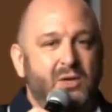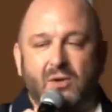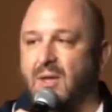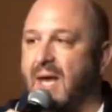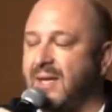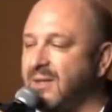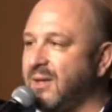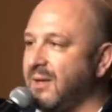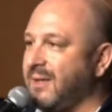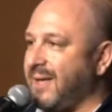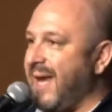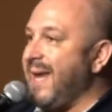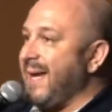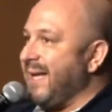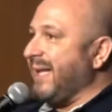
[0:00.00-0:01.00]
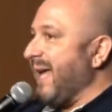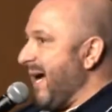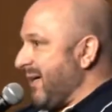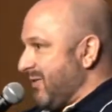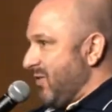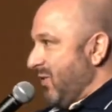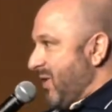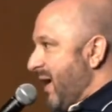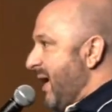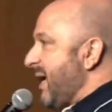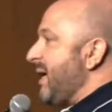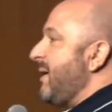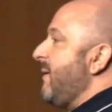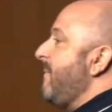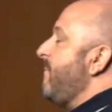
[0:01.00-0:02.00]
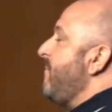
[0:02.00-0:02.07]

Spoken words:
You're like the king elect, okay?